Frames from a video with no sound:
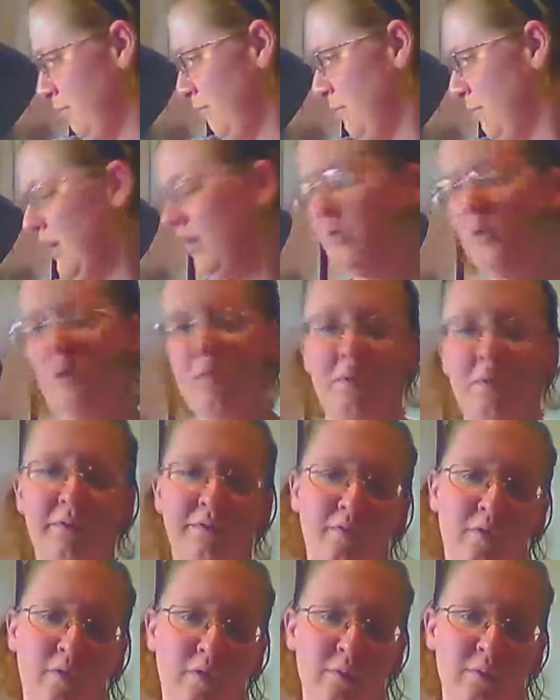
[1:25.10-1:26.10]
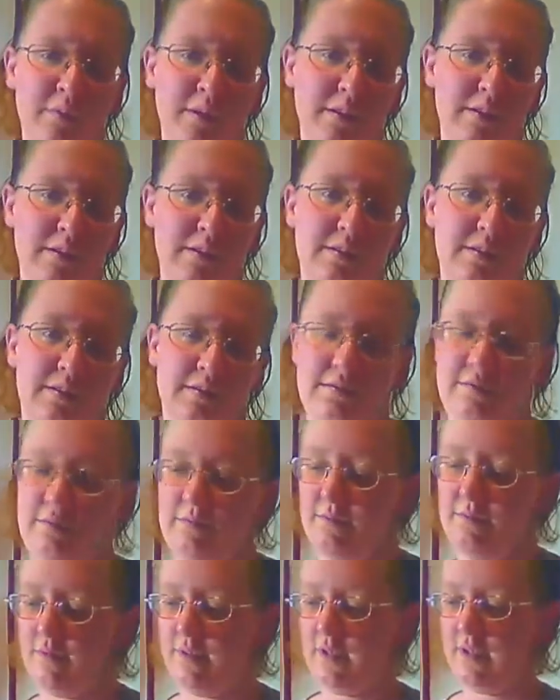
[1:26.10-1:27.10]
mental performance.
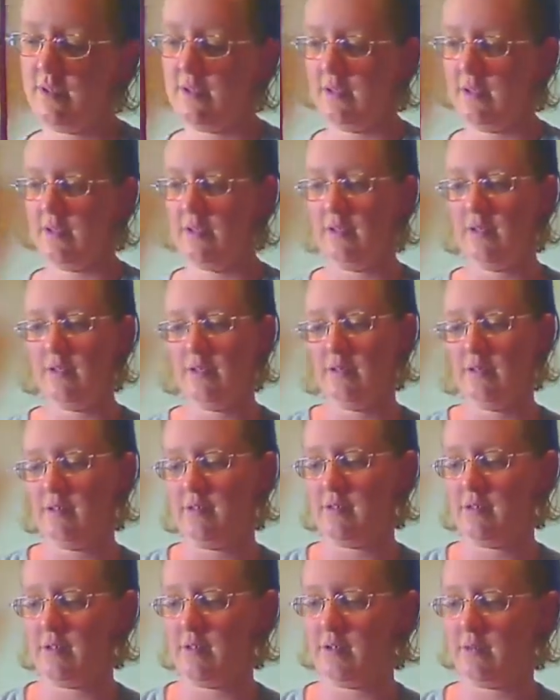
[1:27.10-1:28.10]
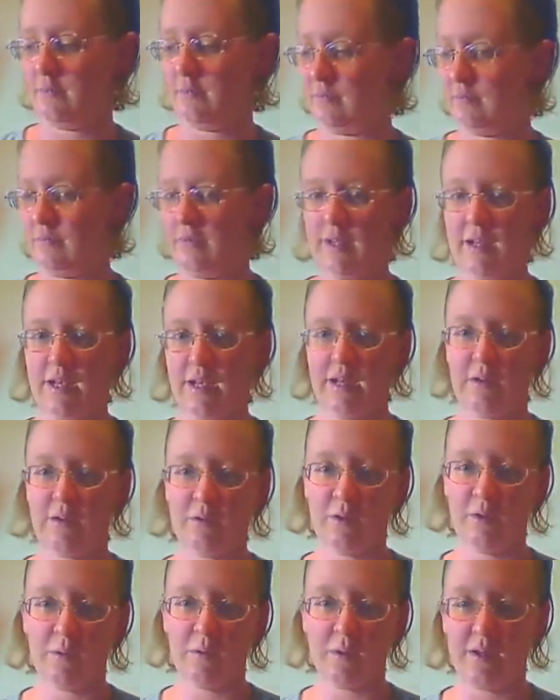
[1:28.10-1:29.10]
So I
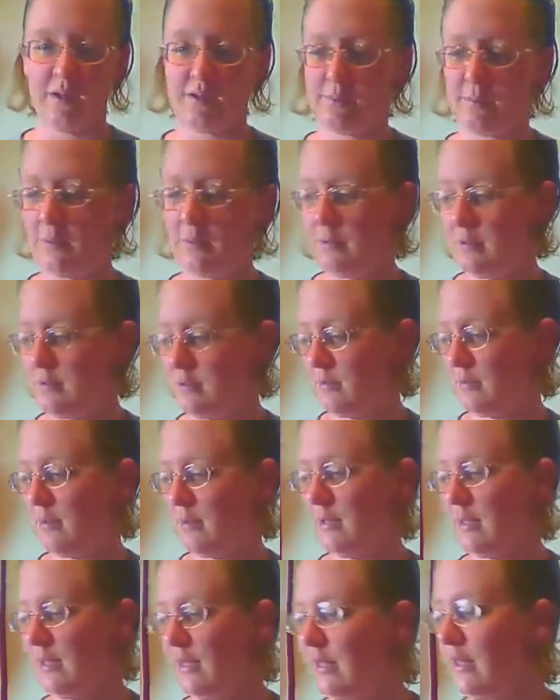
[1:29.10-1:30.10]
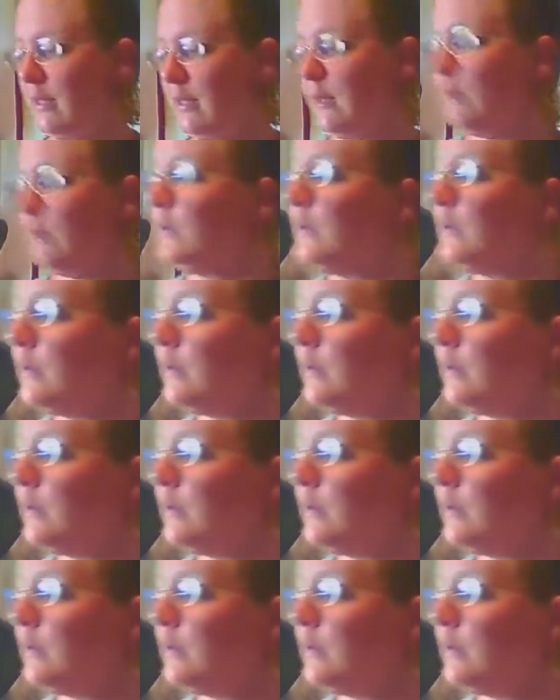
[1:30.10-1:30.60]
don't know what it's supposed to really do.